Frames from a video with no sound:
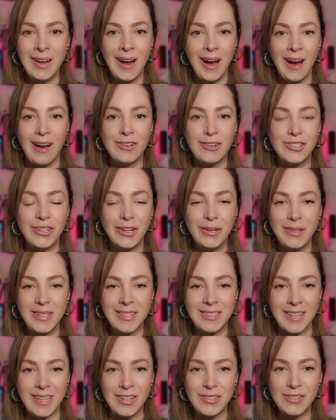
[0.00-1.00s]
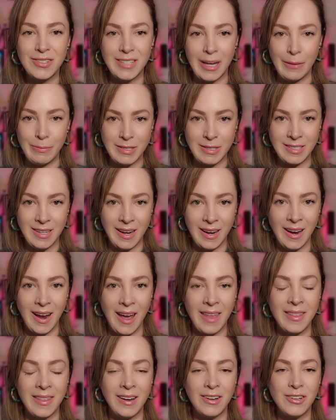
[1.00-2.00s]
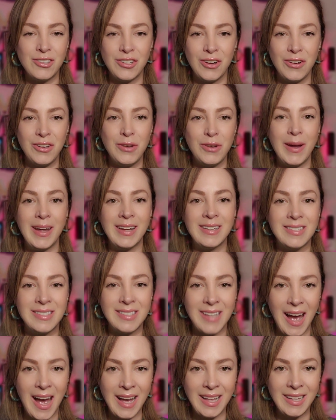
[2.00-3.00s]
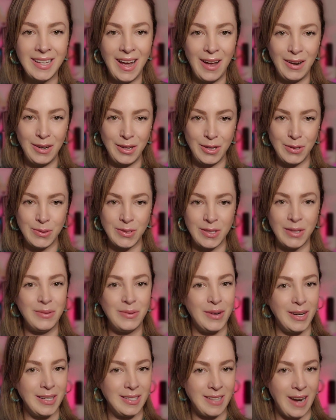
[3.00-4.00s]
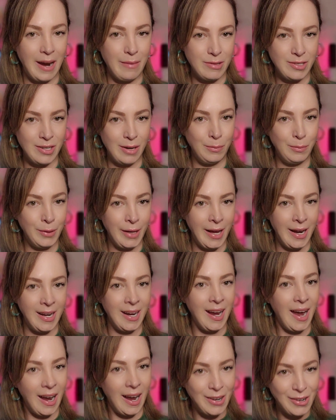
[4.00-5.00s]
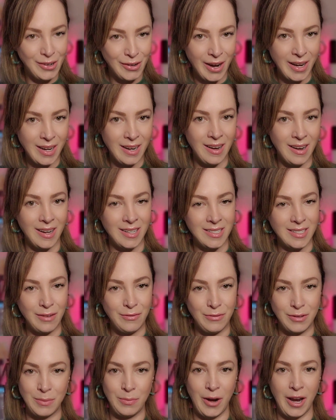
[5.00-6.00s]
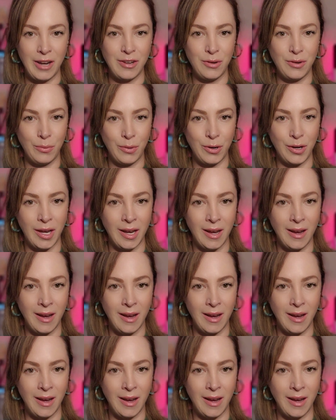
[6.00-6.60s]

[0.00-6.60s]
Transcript: I'll show you the essential steps to take, and then I'll show you exactly how to use it when it's time to start planning and creating content for the brand you're working